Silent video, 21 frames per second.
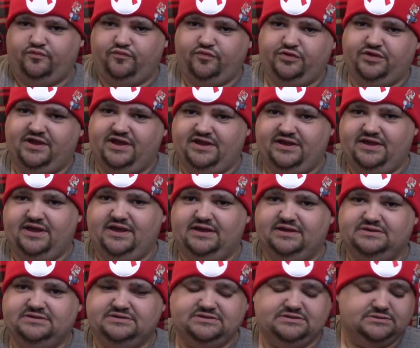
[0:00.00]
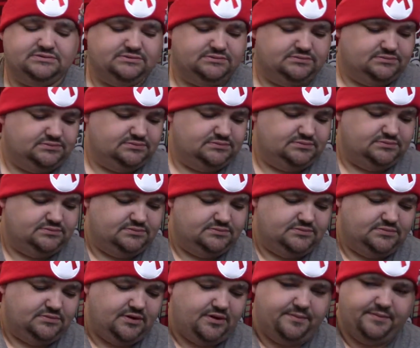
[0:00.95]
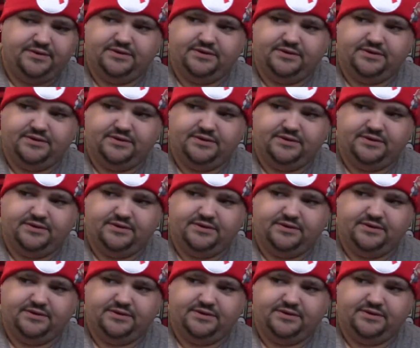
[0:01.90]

for the NES. I